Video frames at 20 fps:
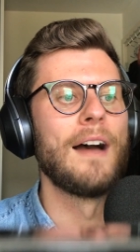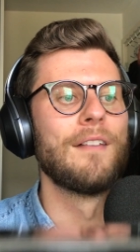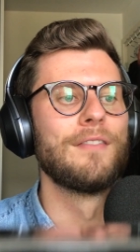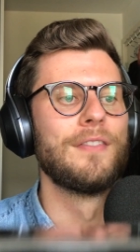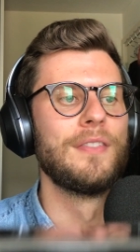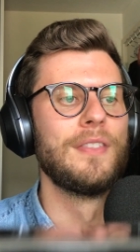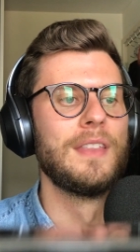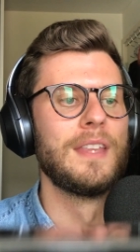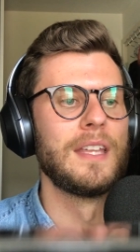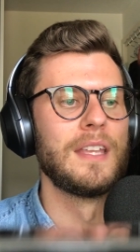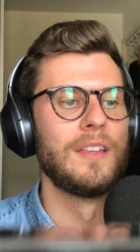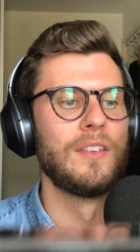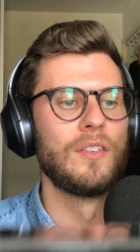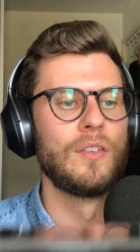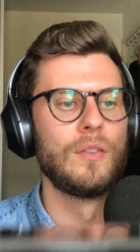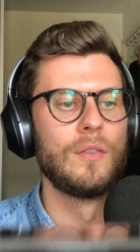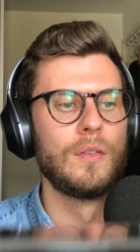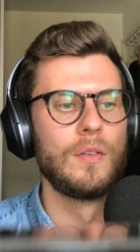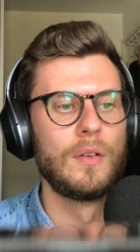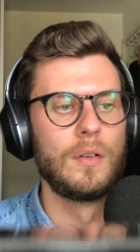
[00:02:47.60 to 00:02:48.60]
these,
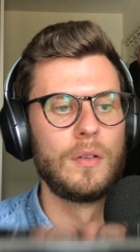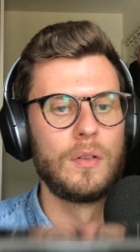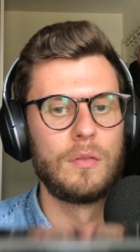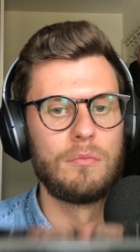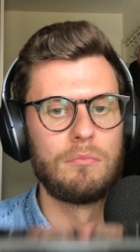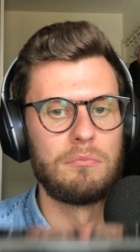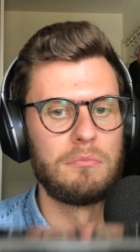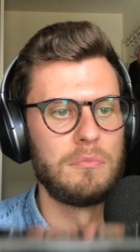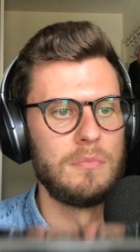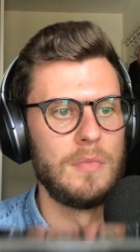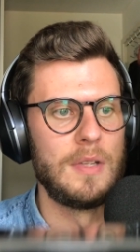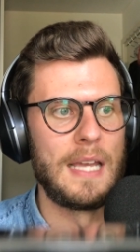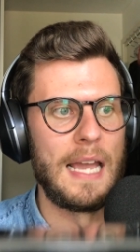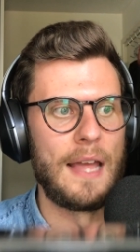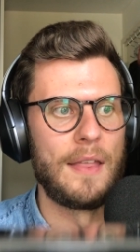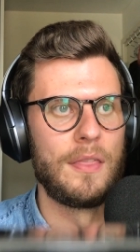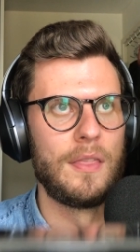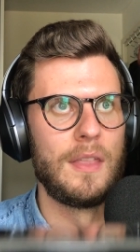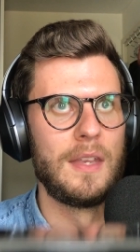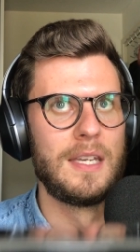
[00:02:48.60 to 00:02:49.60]

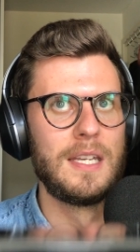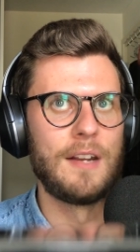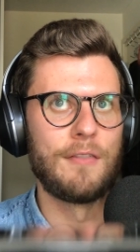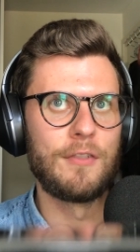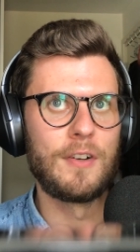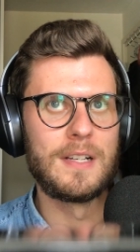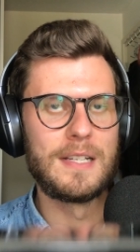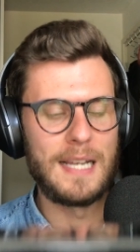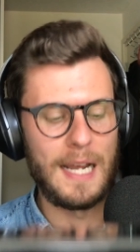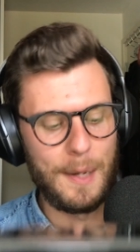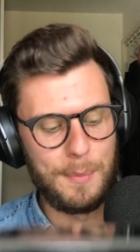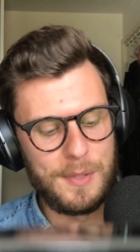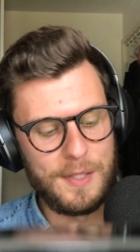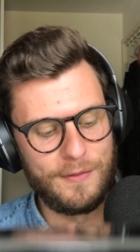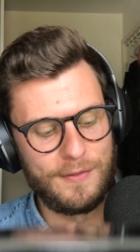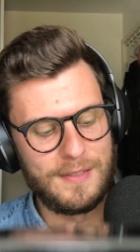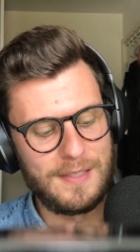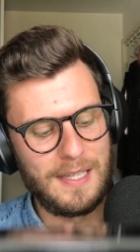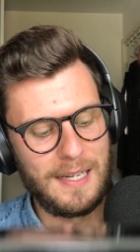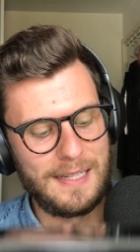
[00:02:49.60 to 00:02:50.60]
the different types of
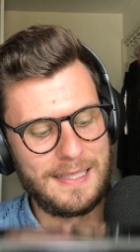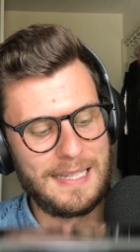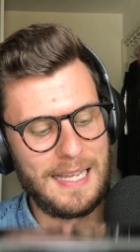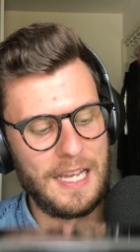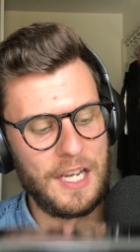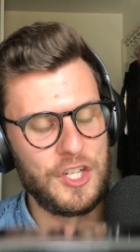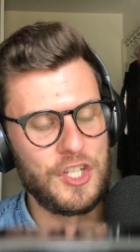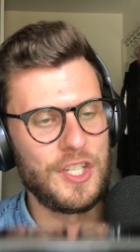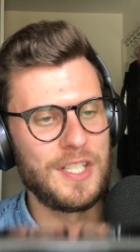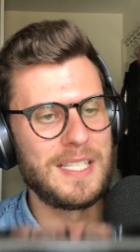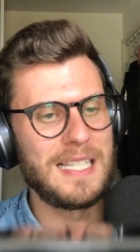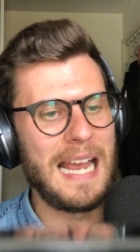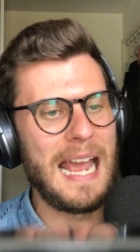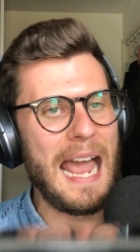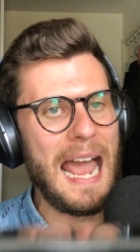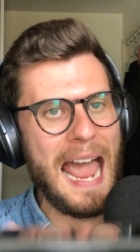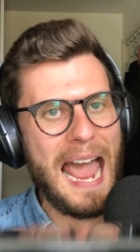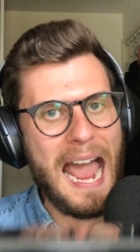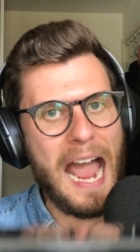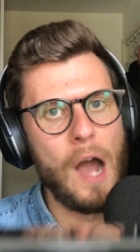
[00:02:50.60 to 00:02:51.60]
citations,
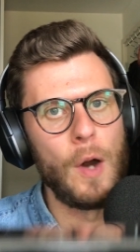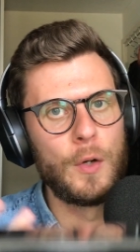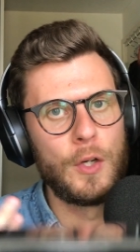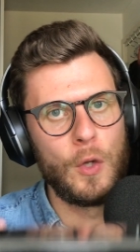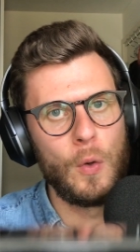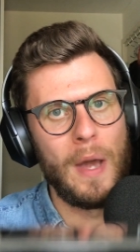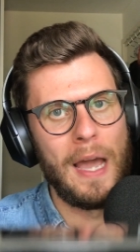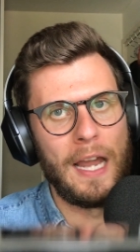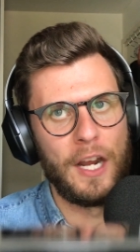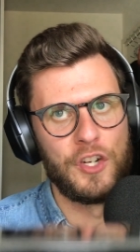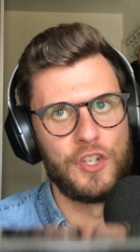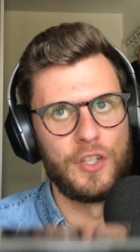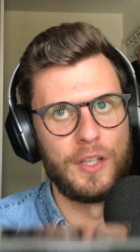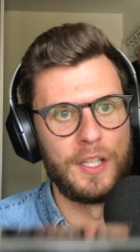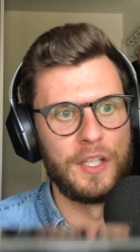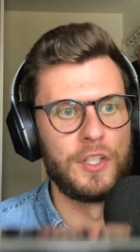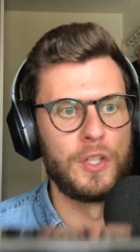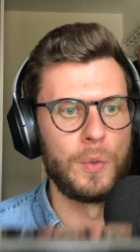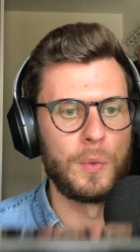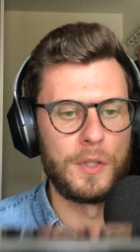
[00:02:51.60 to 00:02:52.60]
how do you actually
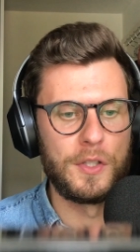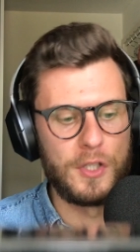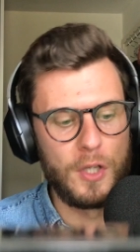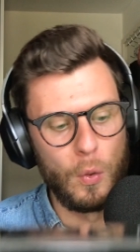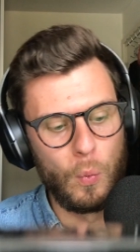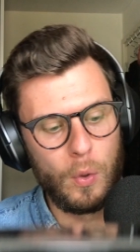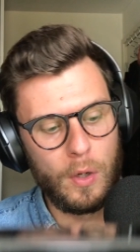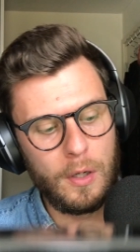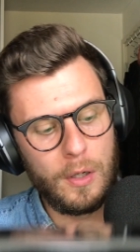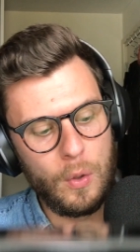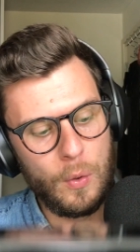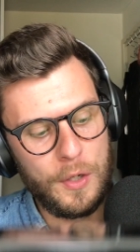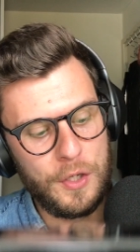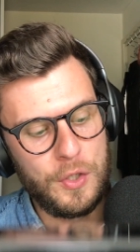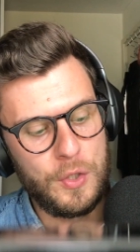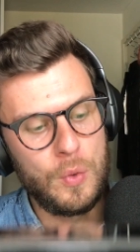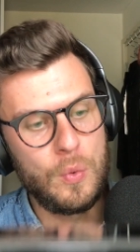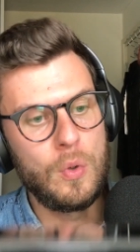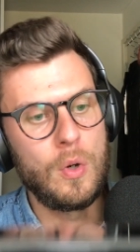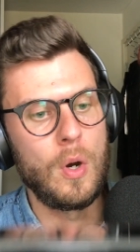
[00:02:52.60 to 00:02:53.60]
do it? So we're going
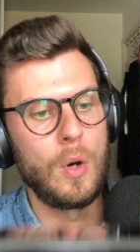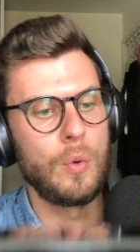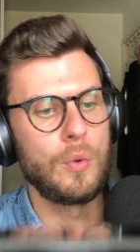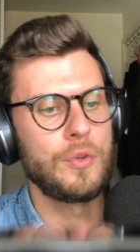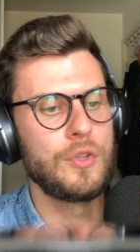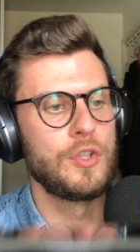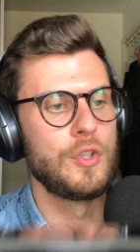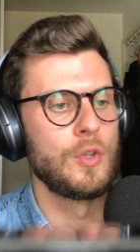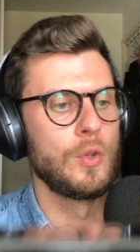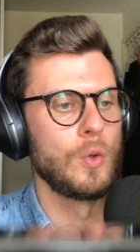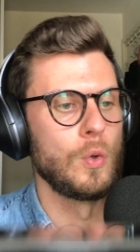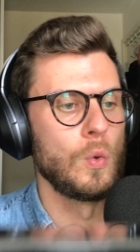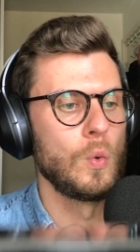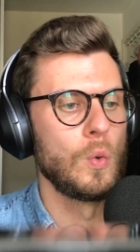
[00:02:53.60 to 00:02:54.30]
to go to